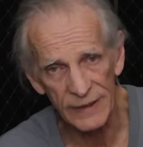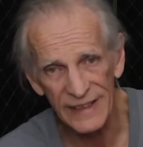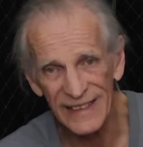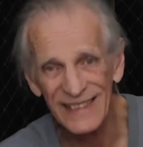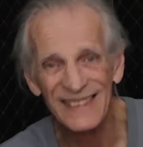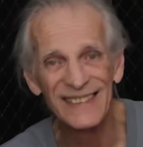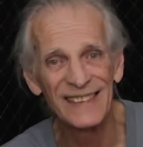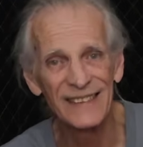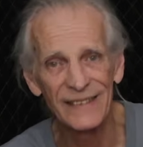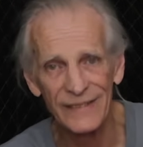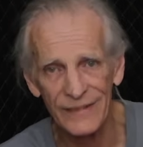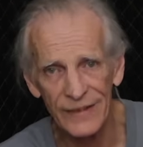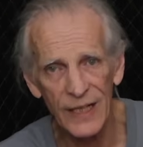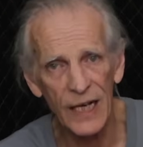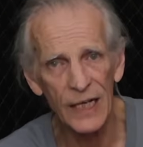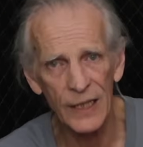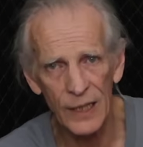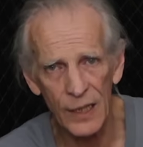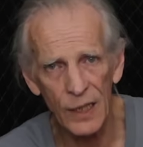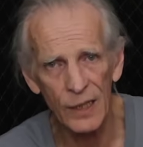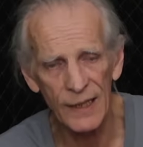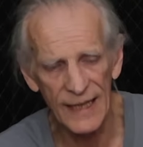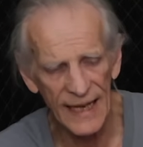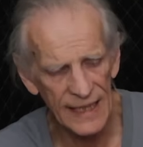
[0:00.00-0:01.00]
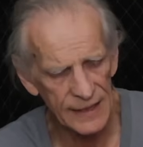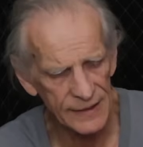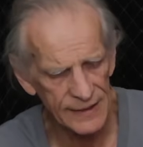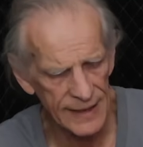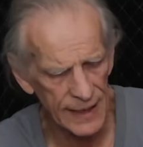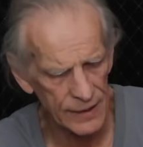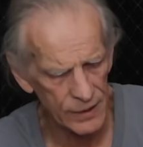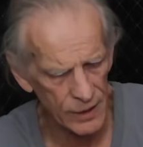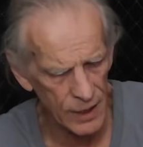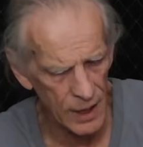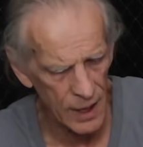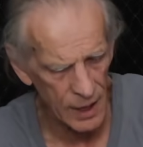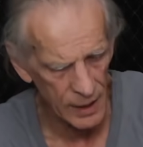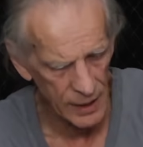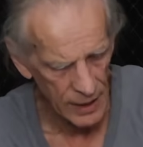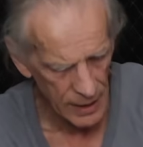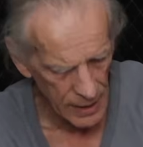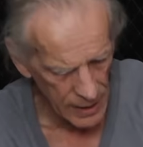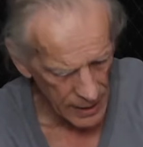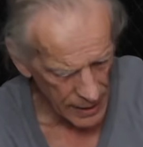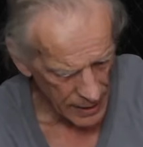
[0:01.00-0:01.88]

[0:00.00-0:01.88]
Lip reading: it's not going to last that long,